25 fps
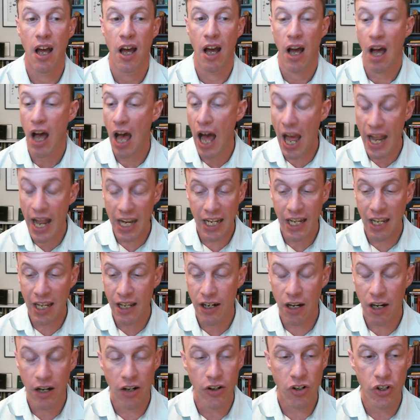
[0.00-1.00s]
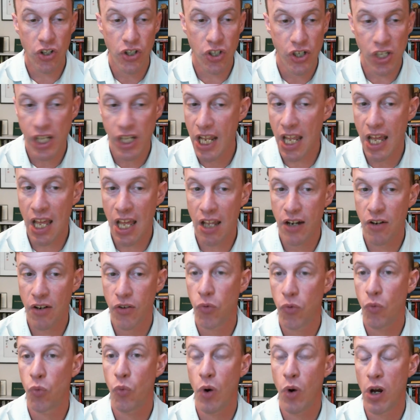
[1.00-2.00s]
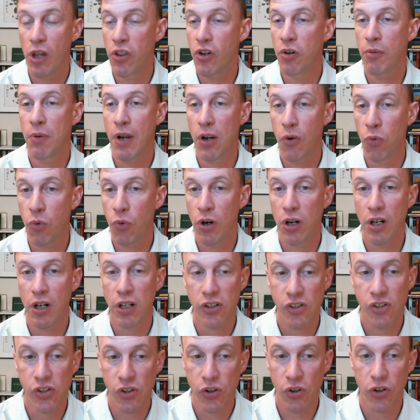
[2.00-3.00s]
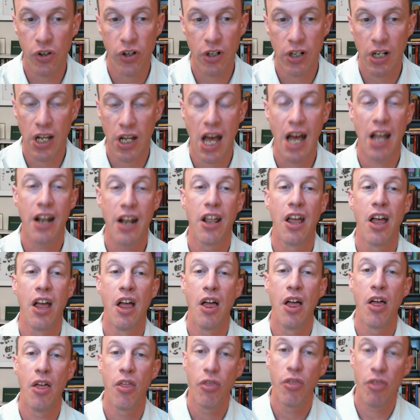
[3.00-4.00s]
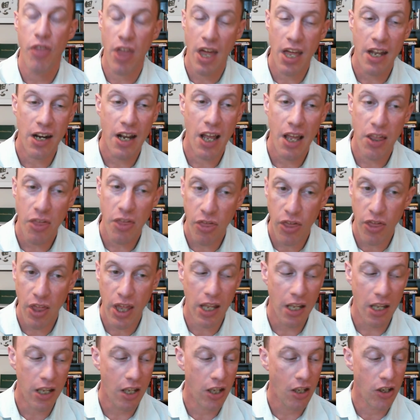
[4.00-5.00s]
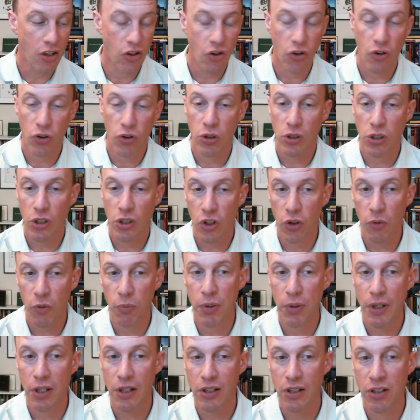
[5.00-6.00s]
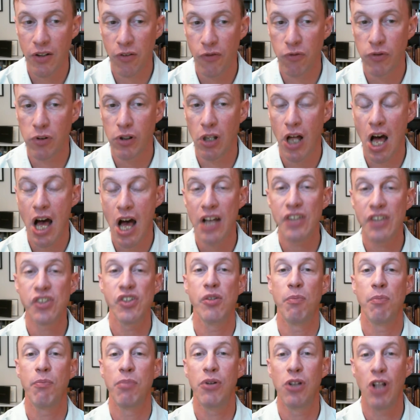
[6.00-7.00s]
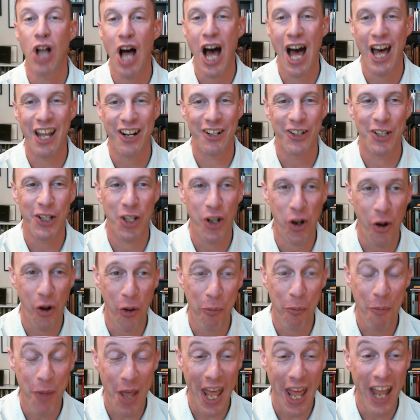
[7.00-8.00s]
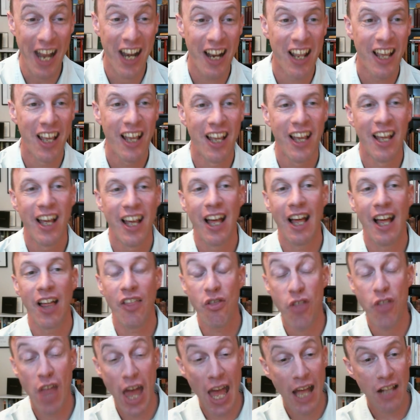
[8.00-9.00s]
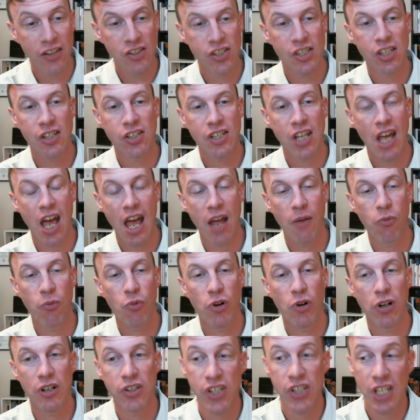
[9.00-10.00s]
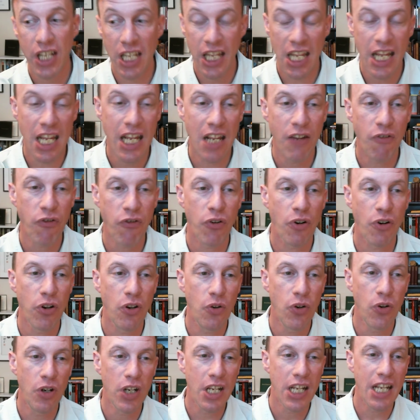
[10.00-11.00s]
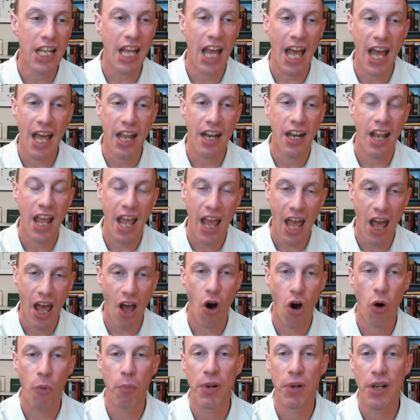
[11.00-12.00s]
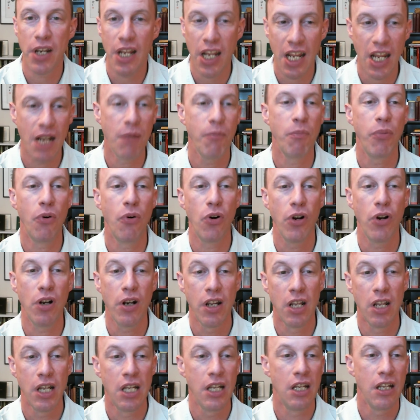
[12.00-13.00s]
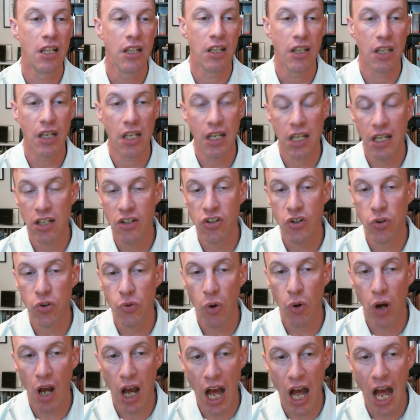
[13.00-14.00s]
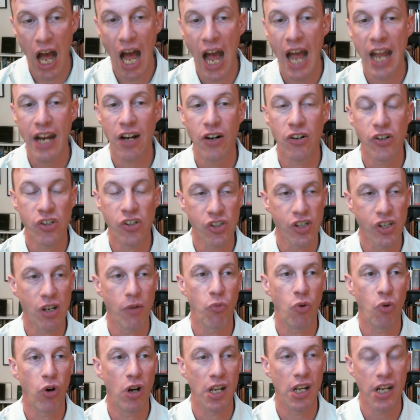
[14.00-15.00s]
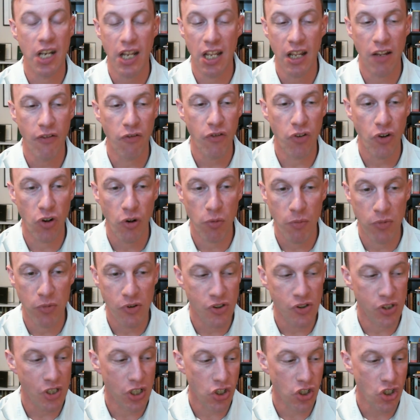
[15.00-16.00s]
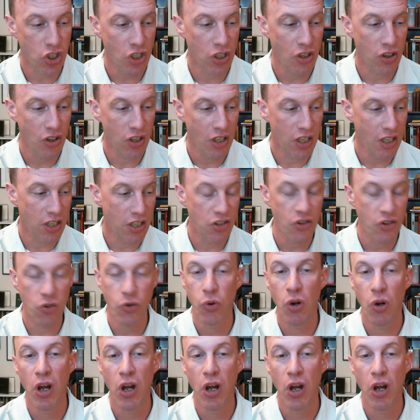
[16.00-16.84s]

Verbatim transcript: I can't understand whether my work is good or not then I think you're a little bit, you've lost the plot a little bit. And that's the time where it's key for you to get help and input. You need to hire someone. If you're a musician, you need to